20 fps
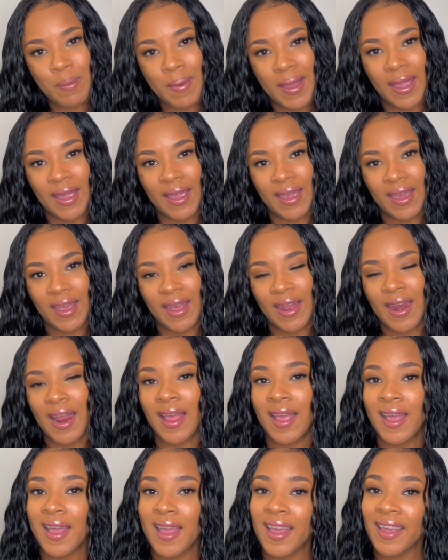And
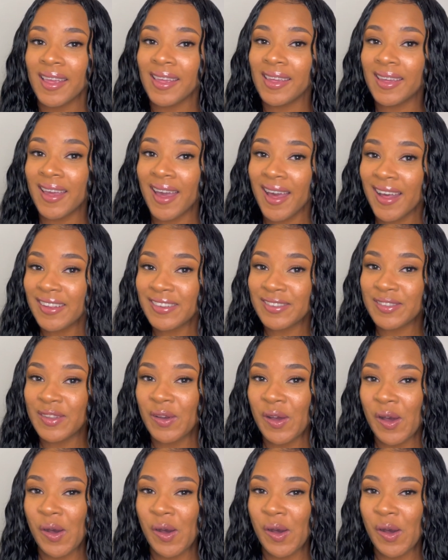yeah, so I